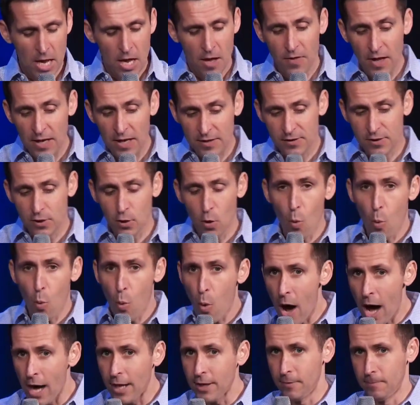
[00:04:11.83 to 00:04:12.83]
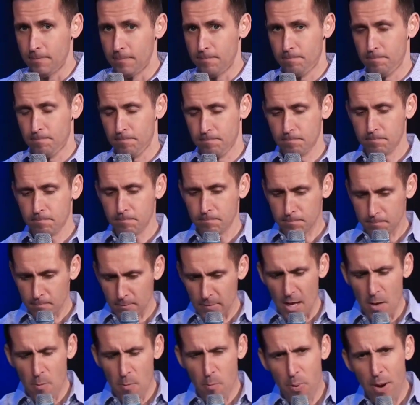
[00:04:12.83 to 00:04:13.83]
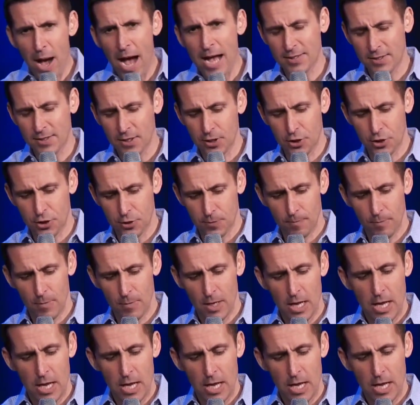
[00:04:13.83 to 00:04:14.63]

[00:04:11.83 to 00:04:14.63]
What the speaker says: That's one passage.